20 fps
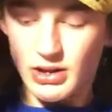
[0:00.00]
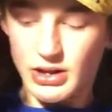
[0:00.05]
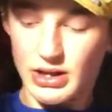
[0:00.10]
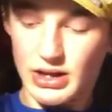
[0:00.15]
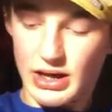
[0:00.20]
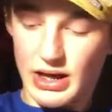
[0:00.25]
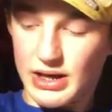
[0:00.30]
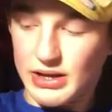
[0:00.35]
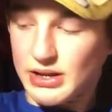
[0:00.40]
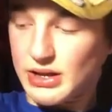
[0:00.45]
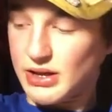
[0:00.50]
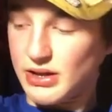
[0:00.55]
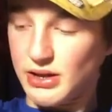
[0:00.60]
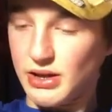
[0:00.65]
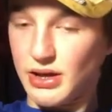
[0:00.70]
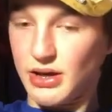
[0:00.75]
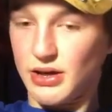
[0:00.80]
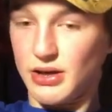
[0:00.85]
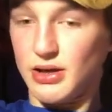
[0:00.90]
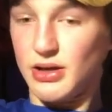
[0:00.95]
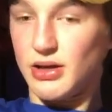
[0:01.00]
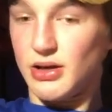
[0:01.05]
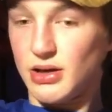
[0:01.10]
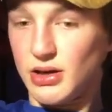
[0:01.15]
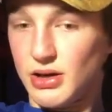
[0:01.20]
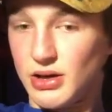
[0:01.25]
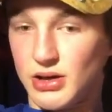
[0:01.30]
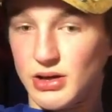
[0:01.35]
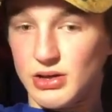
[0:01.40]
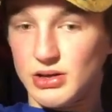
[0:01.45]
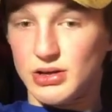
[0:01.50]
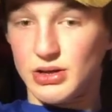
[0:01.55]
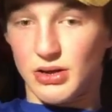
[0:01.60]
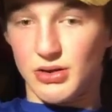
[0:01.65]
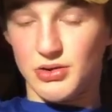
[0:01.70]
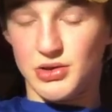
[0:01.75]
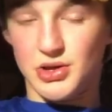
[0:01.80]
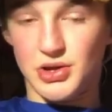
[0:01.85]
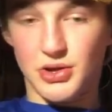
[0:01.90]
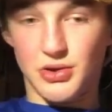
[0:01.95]
Yeah, and then
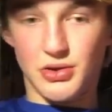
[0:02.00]
so